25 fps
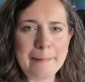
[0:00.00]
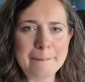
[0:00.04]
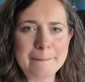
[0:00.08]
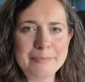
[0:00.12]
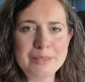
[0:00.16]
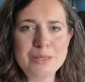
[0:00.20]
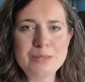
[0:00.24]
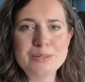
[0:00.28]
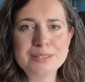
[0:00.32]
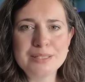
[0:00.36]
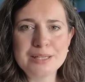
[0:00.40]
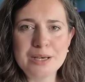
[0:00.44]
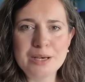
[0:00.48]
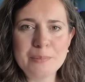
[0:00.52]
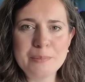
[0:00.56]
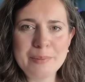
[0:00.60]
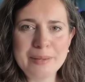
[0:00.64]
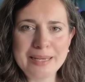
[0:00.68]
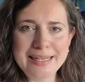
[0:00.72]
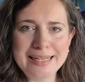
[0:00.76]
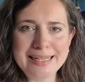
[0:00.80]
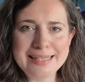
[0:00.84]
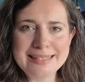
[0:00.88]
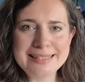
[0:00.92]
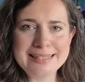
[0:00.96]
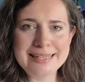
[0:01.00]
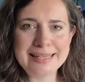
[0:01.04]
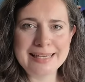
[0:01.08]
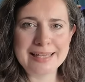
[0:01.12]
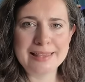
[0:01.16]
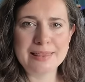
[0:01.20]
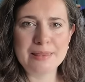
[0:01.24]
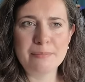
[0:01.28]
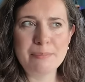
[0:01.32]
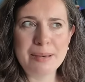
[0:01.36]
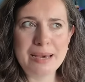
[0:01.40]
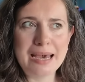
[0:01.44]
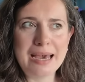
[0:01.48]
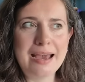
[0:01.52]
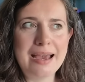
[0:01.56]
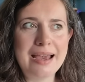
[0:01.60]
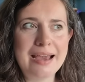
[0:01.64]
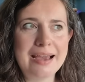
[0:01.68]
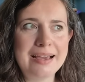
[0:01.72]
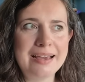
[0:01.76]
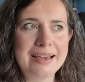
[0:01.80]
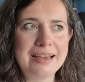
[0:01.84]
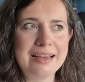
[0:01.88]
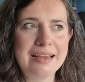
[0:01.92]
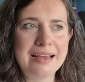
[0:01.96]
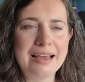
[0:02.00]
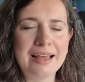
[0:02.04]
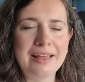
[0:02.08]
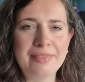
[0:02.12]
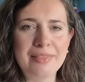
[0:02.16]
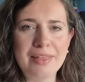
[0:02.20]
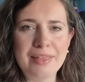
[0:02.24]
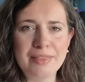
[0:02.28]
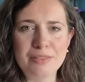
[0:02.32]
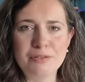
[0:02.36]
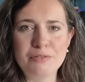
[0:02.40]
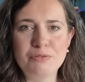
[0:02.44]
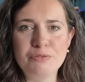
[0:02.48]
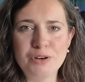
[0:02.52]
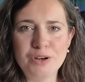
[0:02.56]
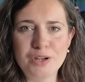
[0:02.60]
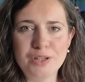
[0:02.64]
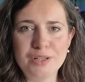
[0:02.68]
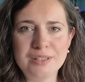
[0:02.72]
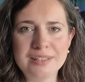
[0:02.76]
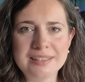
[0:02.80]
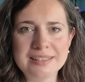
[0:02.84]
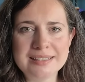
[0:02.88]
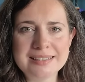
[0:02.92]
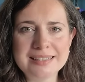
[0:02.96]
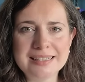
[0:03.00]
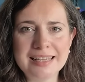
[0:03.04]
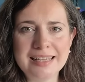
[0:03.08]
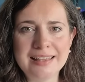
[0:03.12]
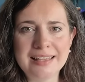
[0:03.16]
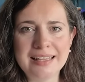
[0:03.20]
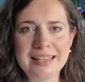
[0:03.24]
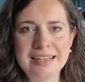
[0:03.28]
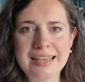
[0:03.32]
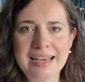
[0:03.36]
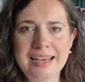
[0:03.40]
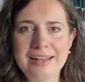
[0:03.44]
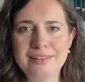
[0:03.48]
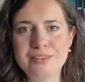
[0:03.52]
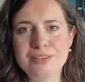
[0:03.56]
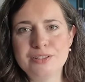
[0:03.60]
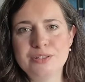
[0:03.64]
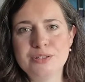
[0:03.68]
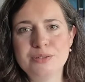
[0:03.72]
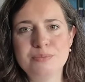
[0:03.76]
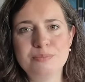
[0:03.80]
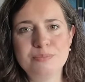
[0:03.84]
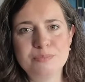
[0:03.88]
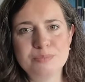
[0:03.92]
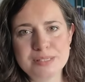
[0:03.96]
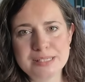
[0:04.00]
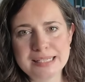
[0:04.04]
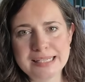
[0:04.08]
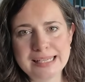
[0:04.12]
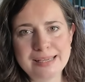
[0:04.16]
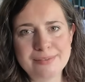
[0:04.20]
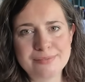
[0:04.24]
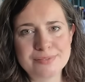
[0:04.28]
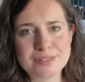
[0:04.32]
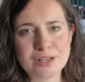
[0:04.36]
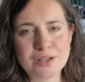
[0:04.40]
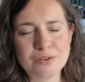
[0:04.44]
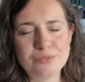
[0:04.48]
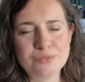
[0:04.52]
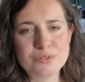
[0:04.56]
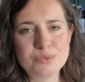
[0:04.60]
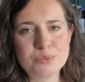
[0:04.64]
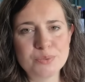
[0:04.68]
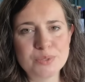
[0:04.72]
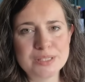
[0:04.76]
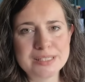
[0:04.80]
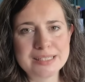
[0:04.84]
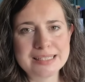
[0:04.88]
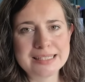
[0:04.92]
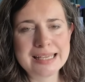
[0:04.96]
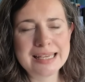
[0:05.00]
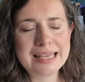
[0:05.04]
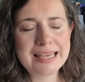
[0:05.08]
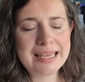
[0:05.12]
You start by knitting the back and then the front, and then add the sleeves afterwards.